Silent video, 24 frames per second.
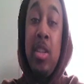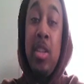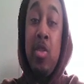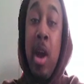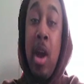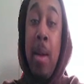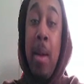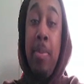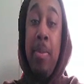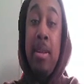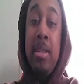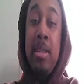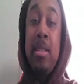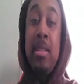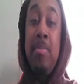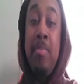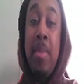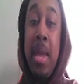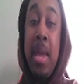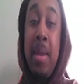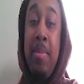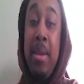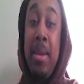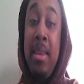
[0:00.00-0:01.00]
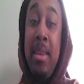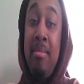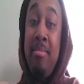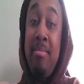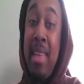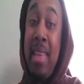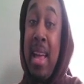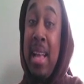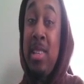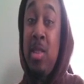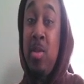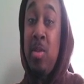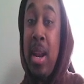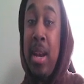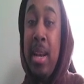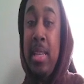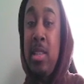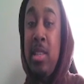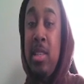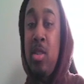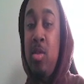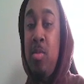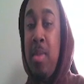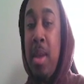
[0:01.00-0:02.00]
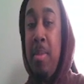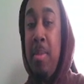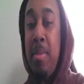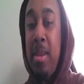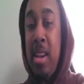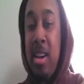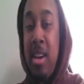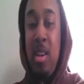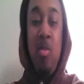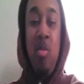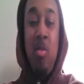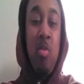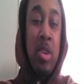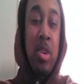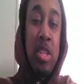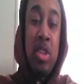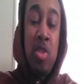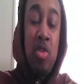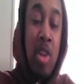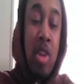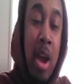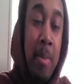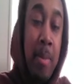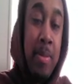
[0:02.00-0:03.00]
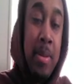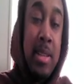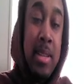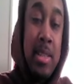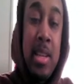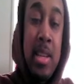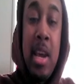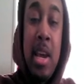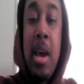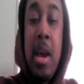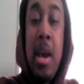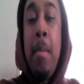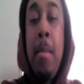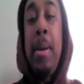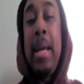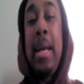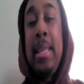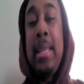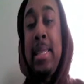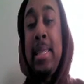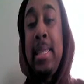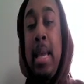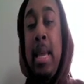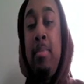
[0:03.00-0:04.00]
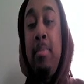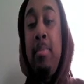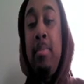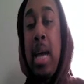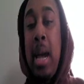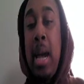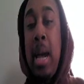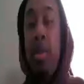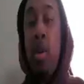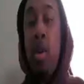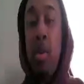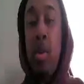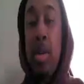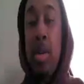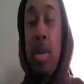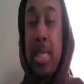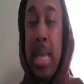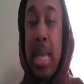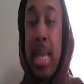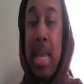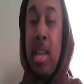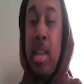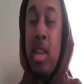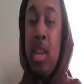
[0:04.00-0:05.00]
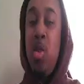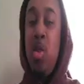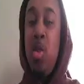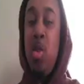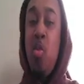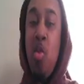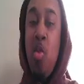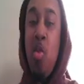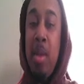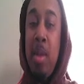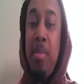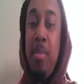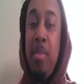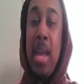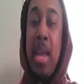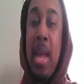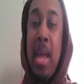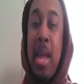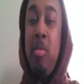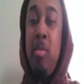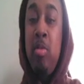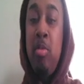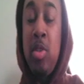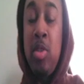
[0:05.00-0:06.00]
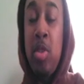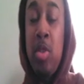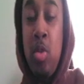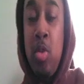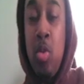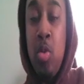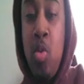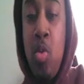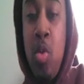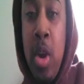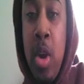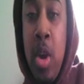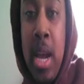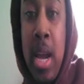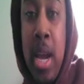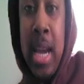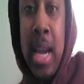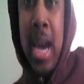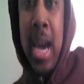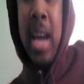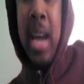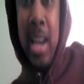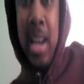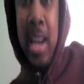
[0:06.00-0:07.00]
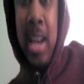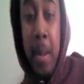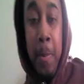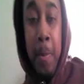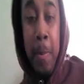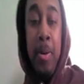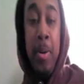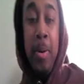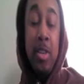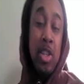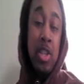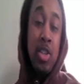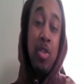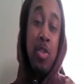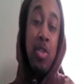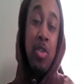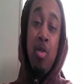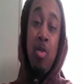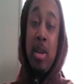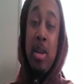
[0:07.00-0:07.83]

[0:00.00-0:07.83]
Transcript: droplets. Maybe that's what I need to do. Maybe cut 1 droplets. But at the same time, going second, you want to be able to kind of like push through